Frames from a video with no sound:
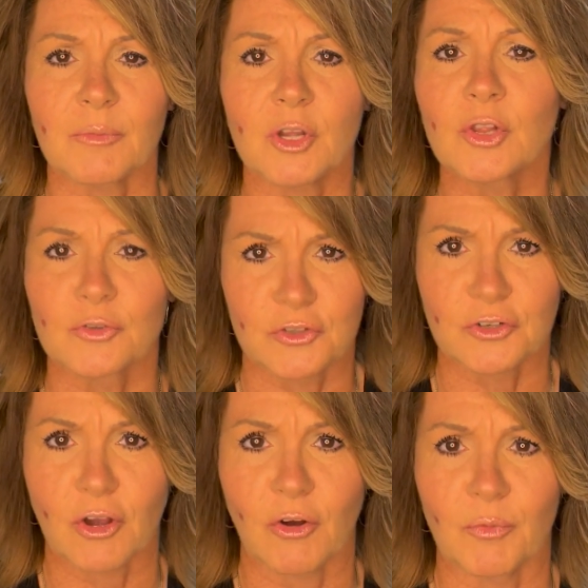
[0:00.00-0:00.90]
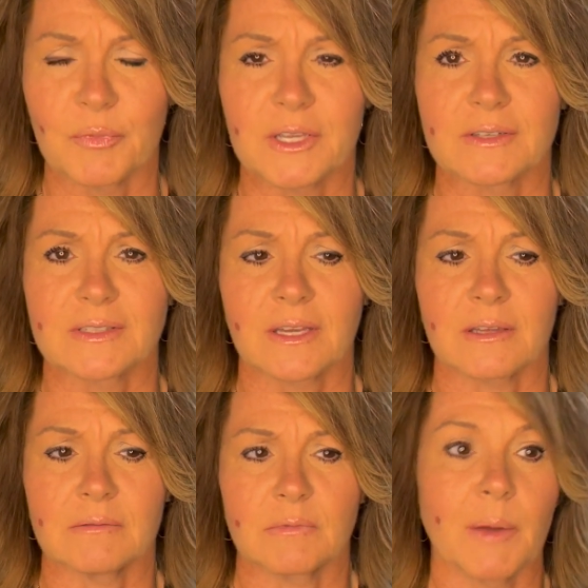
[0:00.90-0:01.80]
closer to home because
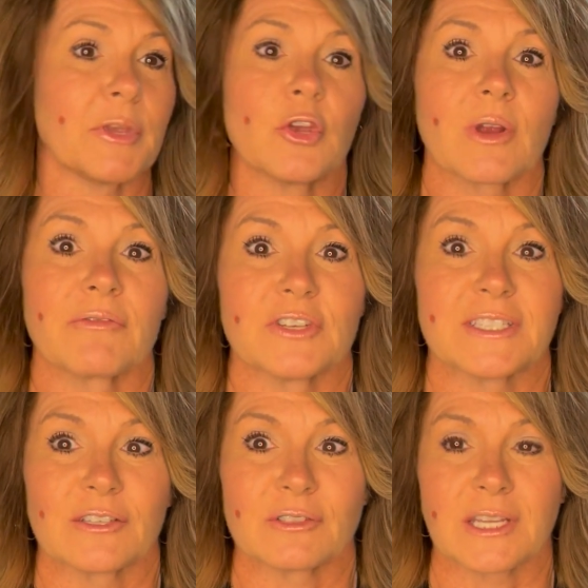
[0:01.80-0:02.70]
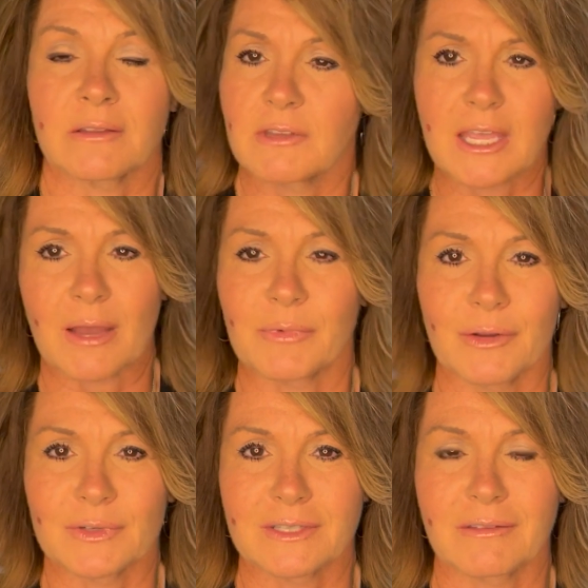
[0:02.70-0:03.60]
I'm here every single day. The cabin, I
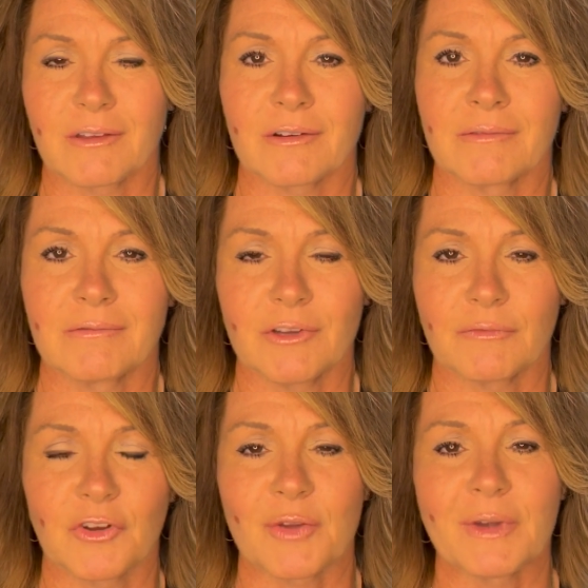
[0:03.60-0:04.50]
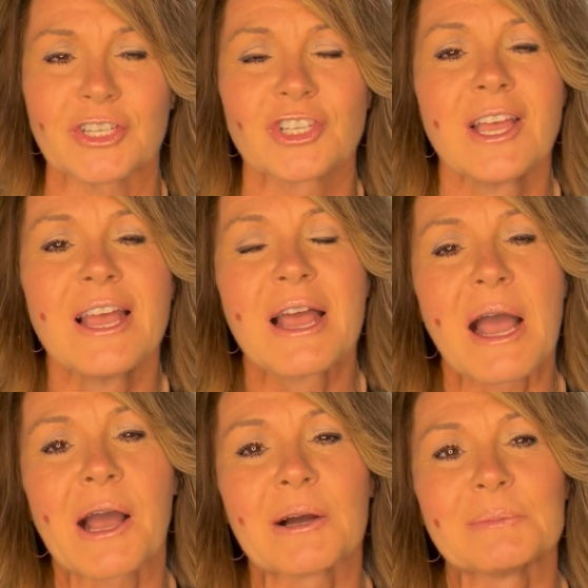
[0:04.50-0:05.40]
wasn't there, very much.
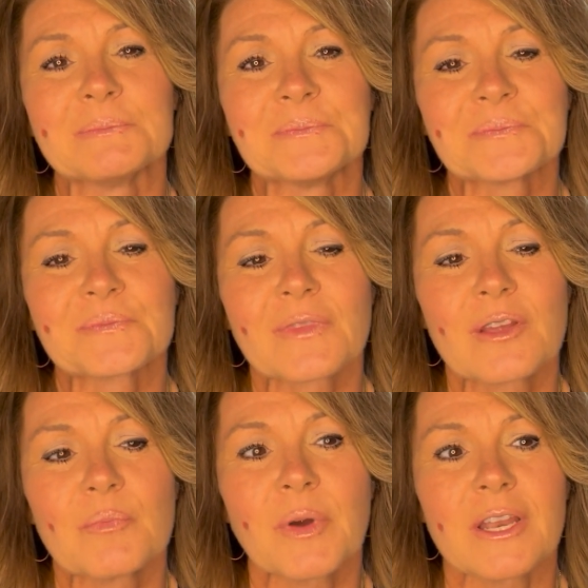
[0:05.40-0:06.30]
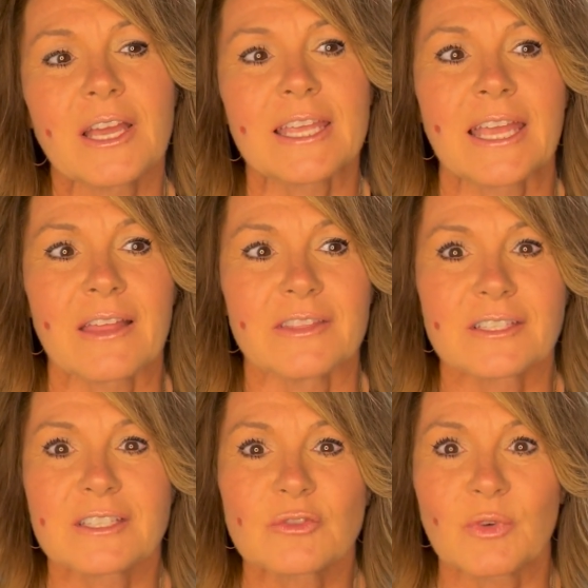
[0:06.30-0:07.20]
But again,
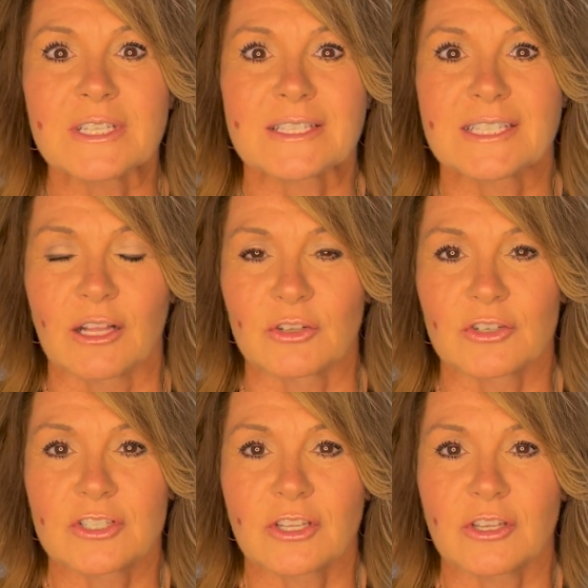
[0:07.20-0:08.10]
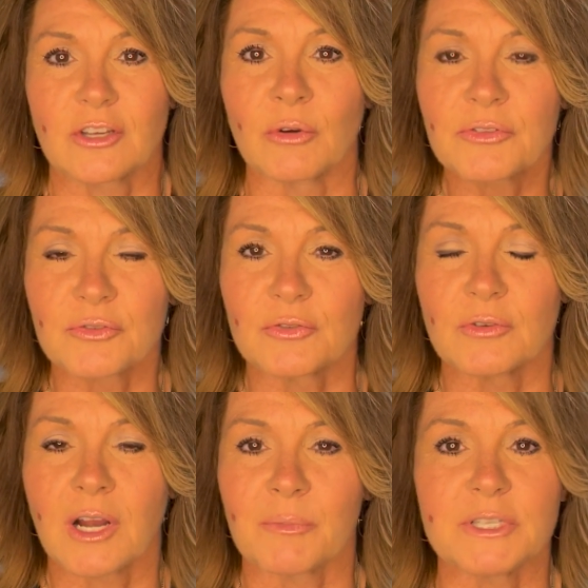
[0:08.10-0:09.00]
this is what sellers go
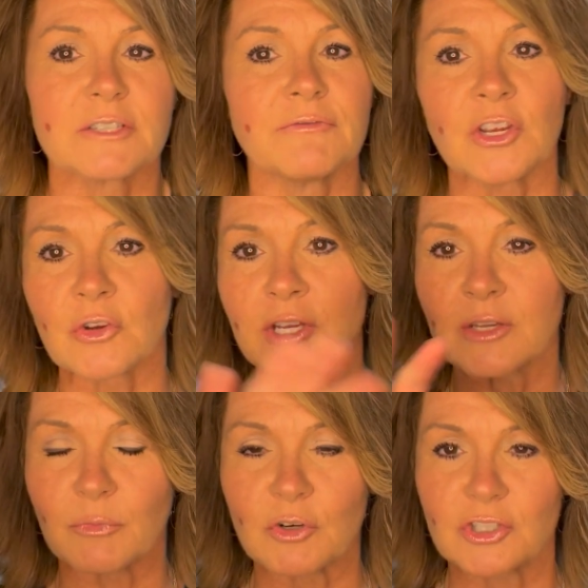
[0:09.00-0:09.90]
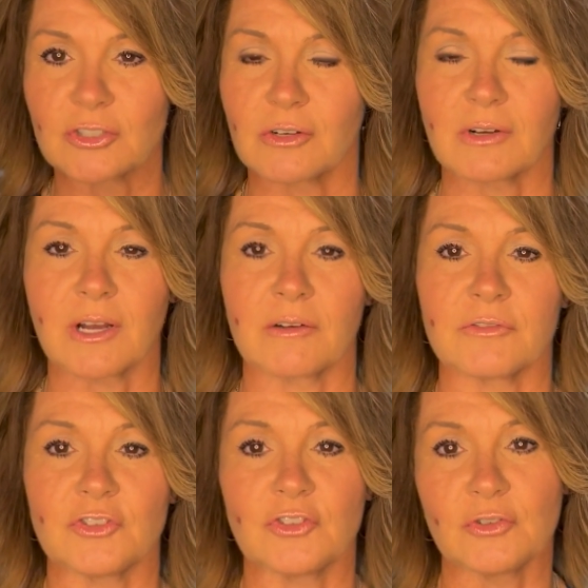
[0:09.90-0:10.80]
through. It's very emotional
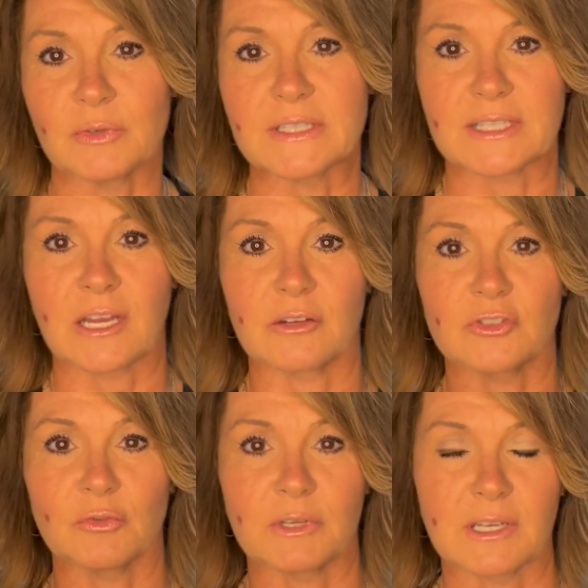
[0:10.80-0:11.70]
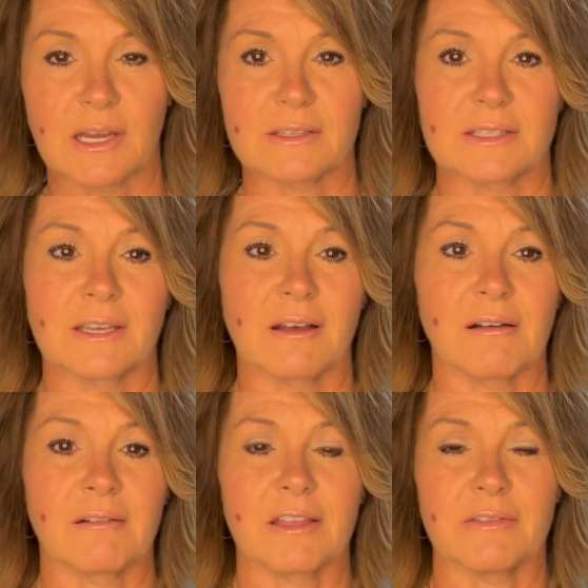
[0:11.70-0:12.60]
of, do we sell, do we not
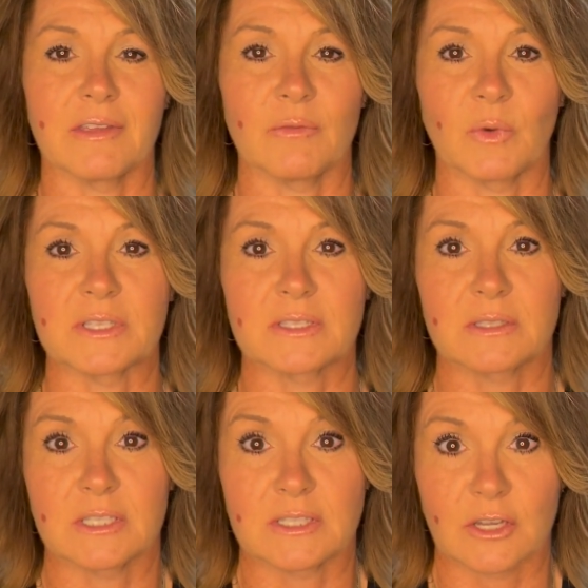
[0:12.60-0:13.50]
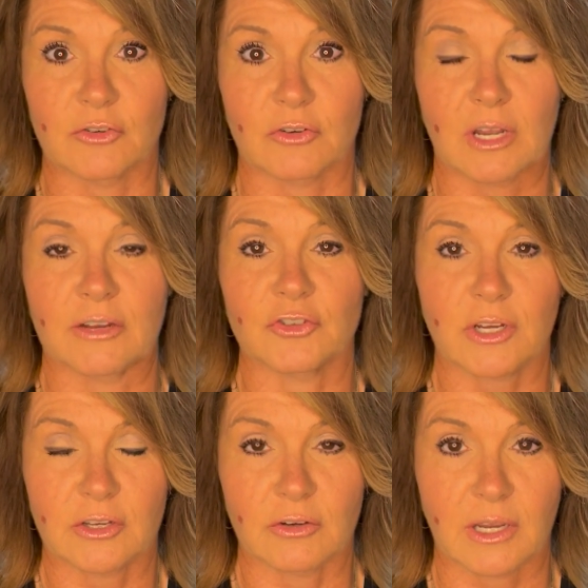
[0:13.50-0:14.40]
sell? And then once it's under
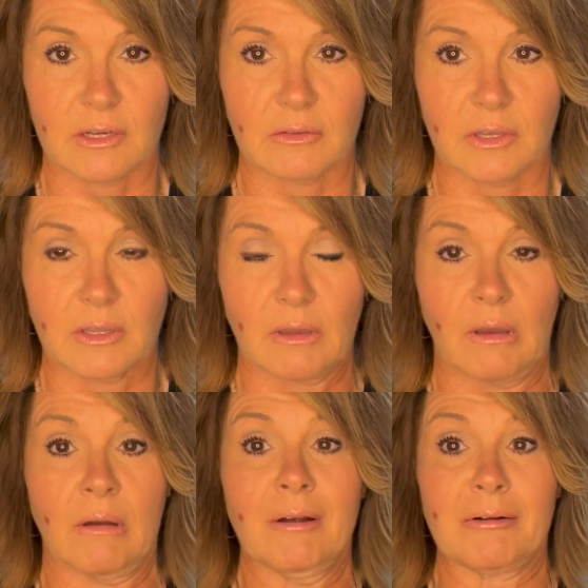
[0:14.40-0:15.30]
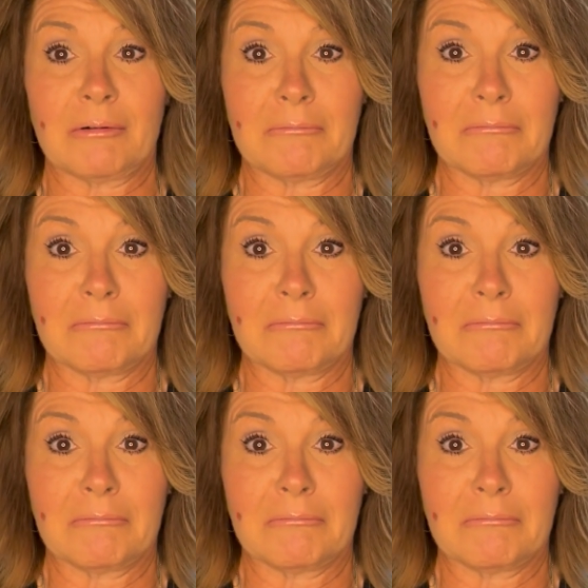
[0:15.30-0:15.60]
contract, you're kind of like, oh,